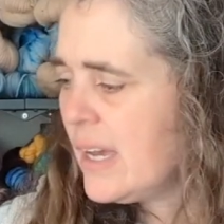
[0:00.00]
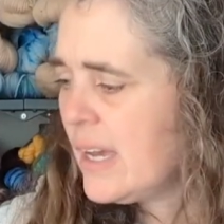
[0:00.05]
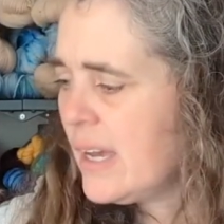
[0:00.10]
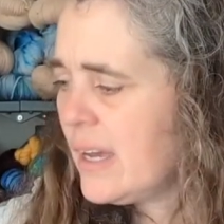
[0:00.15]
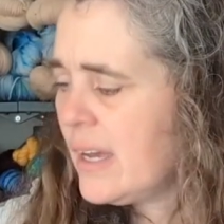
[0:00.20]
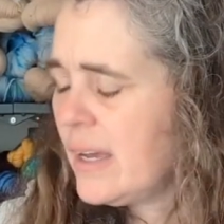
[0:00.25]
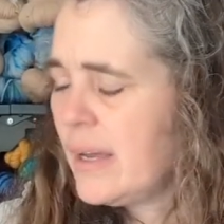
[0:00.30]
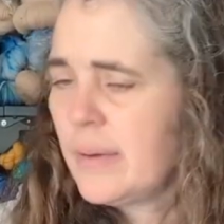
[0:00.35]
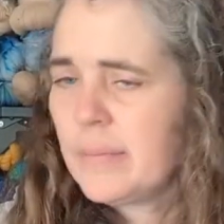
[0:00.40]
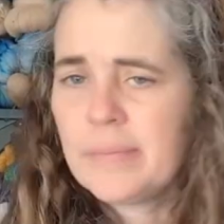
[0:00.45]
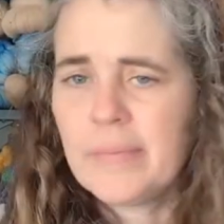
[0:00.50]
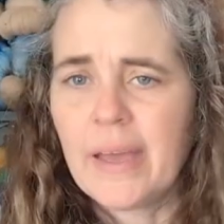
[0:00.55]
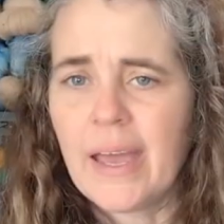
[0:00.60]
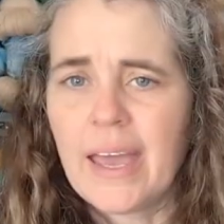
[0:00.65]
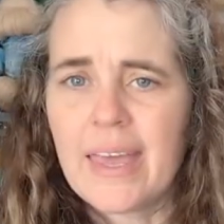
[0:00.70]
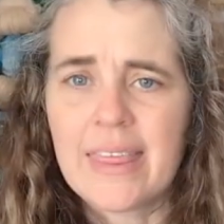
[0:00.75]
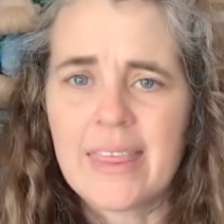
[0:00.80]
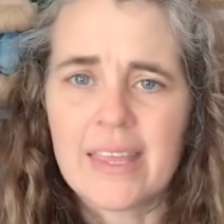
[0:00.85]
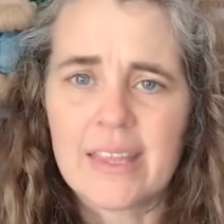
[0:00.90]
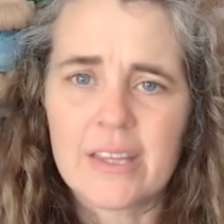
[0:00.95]
I
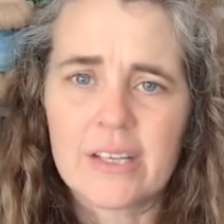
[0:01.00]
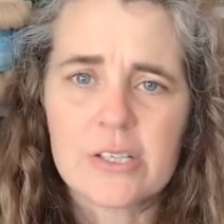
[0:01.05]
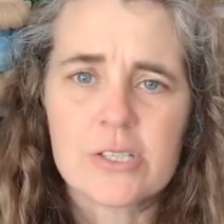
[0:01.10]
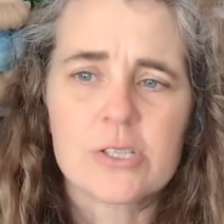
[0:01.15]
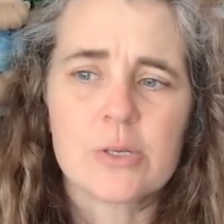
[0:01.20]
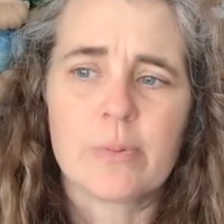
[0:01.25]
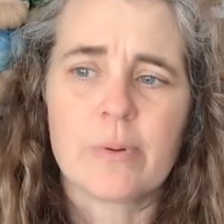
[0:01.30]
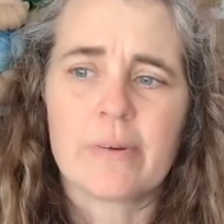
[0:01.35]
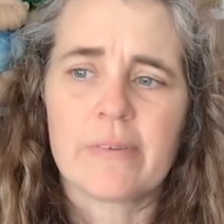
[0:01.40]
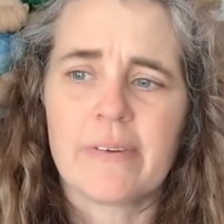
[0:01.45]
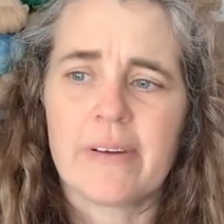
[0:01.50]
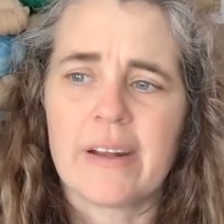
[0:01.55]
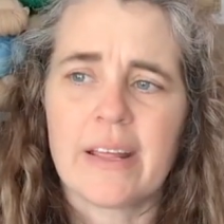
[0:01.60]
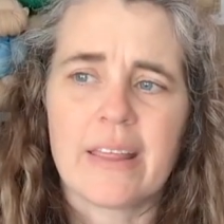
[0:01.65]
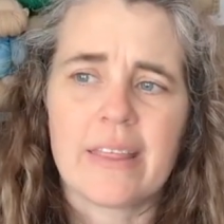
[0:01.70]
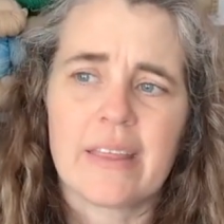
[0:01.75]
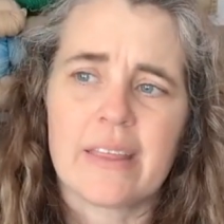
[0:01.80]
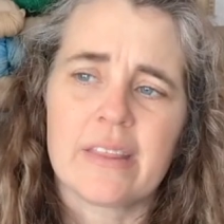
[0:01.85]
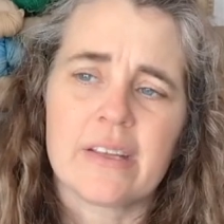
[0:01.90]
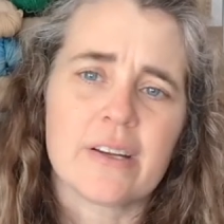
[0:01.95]
think they're super fun. I
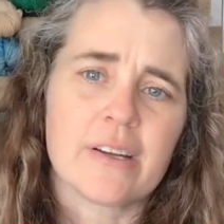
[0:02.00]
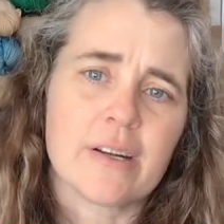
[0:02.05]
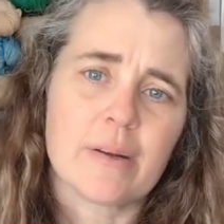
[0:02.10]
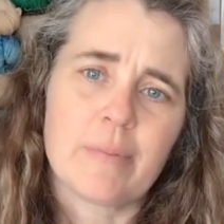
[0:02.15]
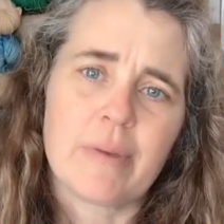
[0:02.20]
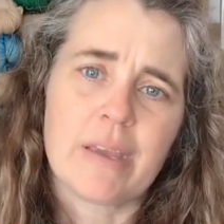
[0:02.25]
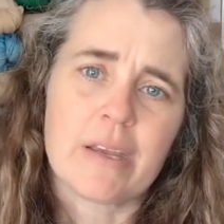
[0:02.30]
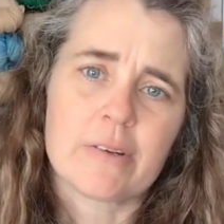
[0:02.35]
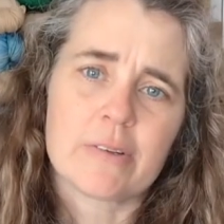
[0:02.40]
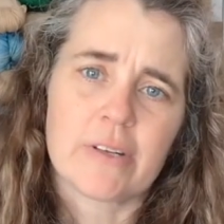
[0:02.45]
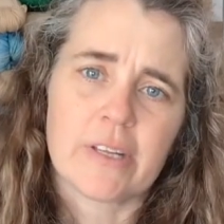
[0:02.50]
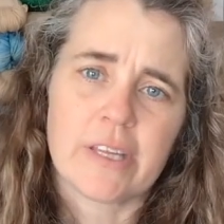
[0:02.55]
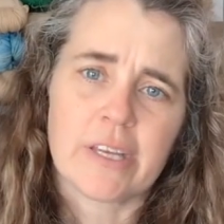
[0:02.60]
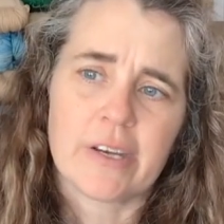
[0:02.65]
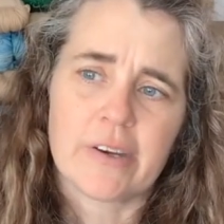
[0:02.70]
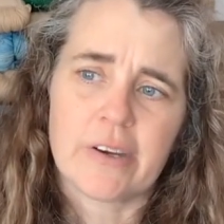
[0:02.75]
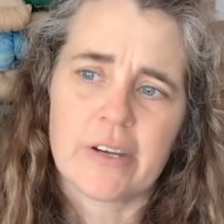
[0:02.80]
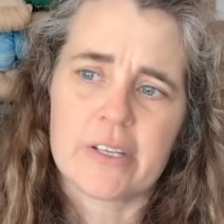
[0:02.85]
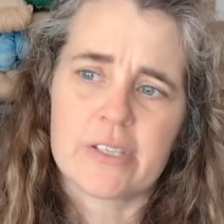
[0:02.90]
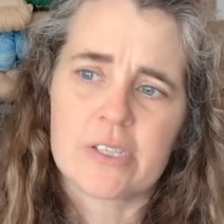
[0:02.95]
think they're going to make really
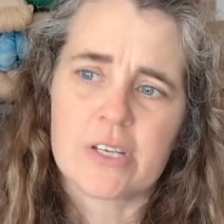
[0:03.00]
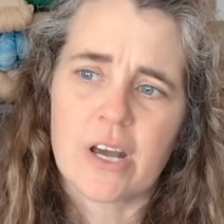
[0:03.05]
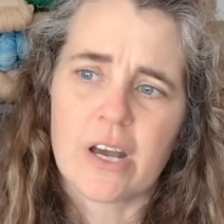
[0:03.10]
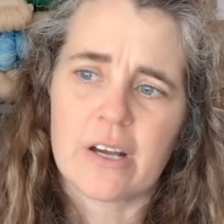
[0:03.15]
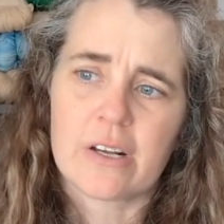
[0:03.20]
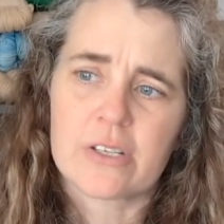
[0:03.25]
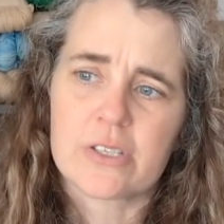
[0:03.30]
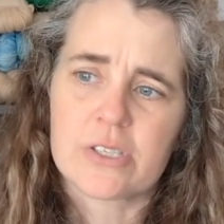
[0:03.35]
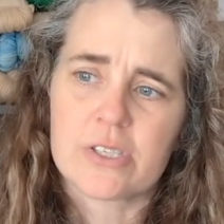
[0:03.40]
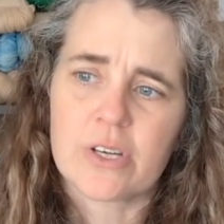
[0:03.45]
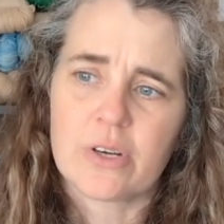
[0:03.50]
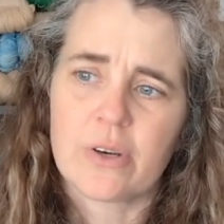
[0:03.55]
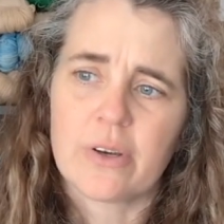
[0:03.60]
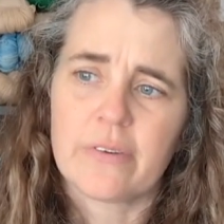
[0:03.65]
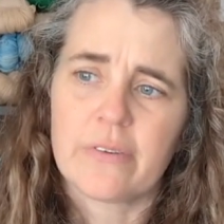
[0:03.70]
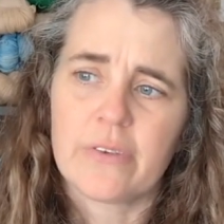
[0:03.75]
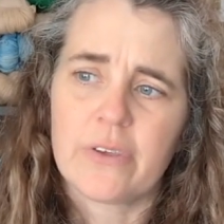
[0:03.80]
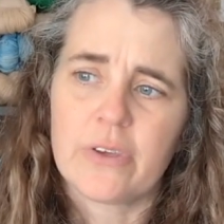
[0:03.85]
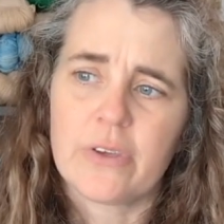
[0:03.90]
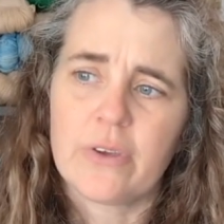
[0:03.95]
great socks. So
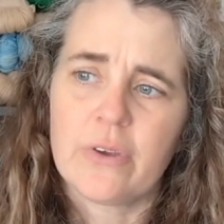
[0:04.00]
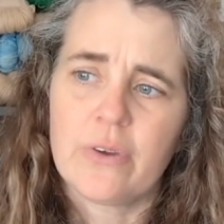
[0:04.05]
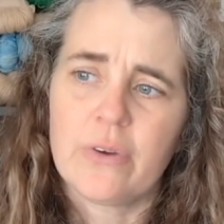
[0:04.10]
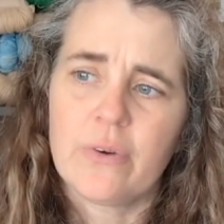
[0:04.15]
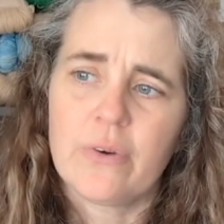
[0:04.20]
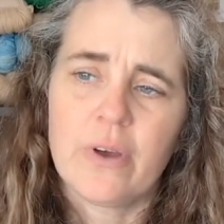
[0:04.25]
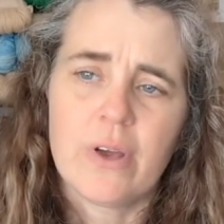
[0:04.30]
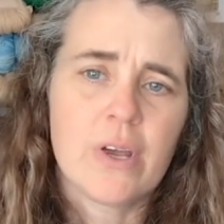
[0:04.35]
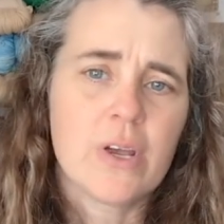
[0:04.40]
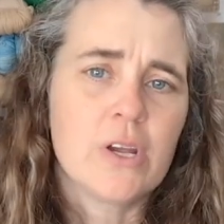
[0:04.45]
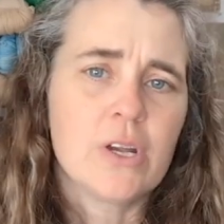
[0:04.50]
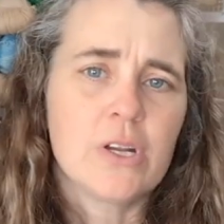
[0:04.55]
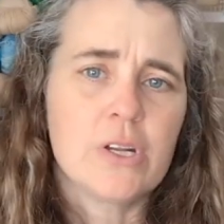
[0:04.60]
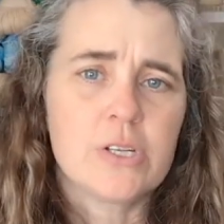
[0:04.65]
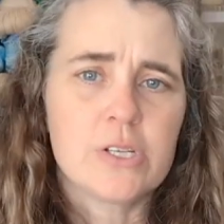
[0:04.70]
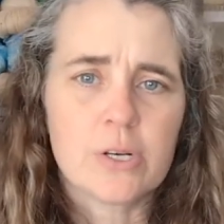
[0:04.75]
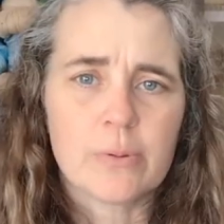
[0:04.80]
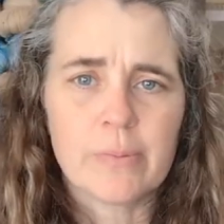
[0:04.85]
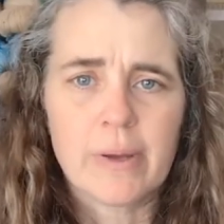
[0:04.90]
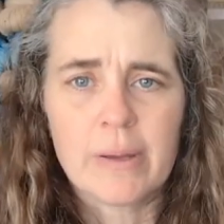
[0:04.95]
if you
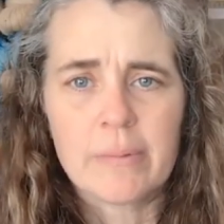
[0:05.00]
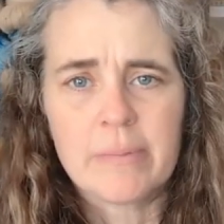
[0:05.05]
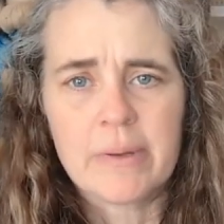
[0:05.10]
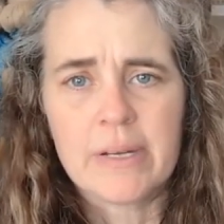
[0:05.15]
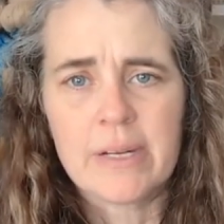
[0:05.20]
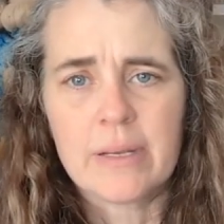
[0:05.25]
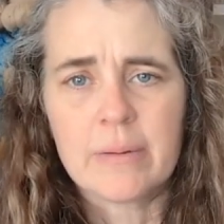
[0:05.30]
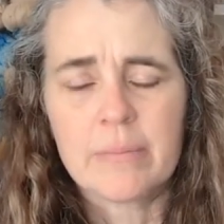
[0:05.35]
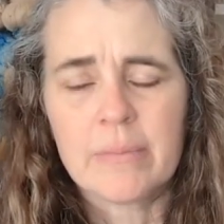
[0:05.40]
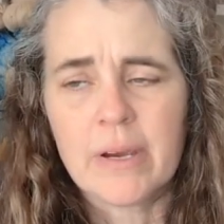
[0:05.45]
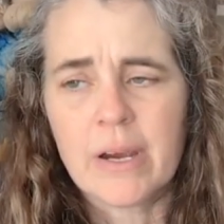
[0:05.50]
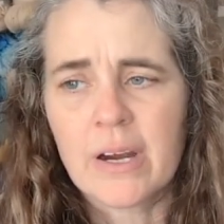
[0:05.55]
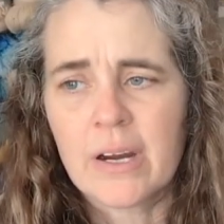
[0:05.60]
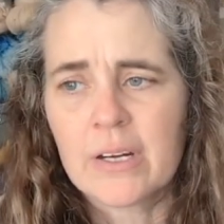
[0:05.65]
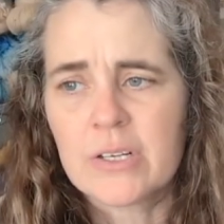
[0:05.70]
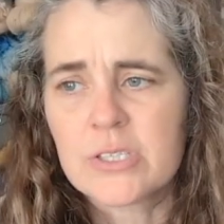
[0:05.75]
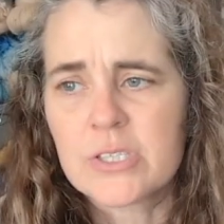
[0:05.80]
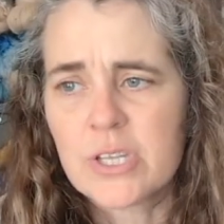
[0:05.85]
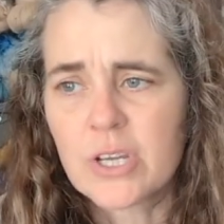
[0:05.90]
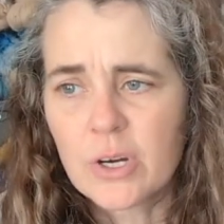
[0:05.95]
don't mind medium
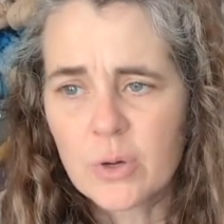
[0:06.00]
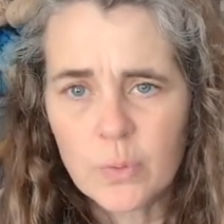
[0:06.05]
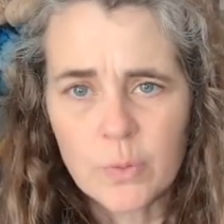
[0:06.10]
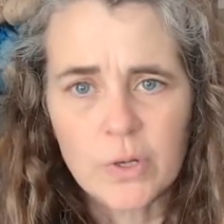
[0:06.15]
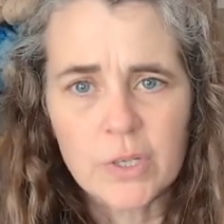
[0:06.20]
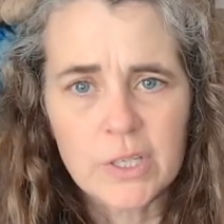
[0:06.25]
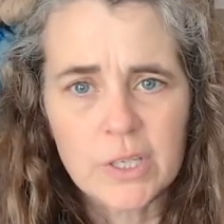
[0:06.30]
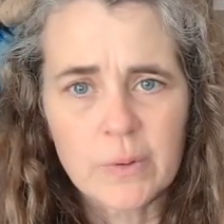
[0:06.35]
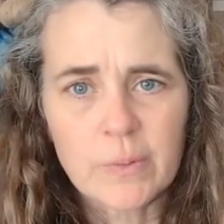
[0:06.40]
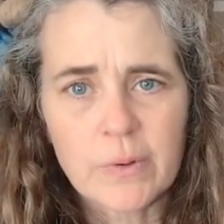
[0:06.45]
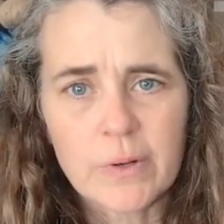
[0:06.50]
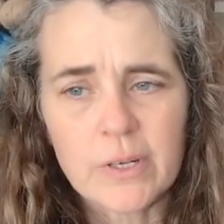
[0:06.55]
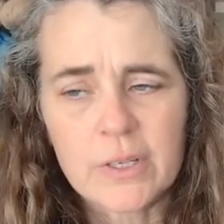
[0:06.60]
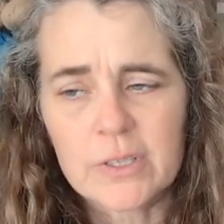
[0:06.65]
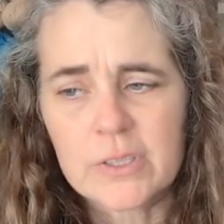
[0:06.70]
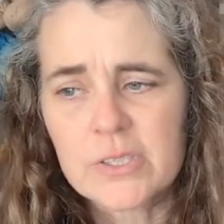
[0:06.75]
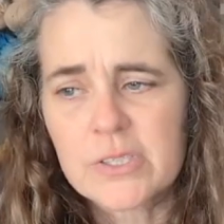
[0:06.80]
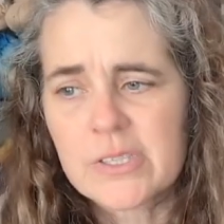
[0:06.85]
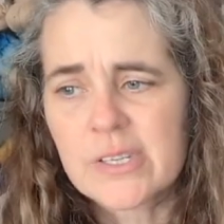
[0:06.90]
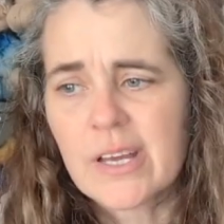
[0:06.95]
yarns, they're woolly
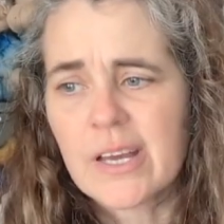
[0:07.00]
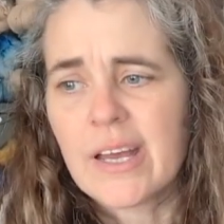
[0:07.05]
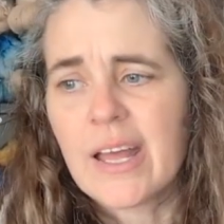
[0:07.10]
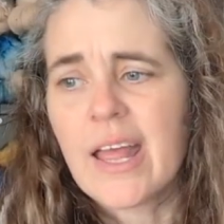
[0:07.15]
wools.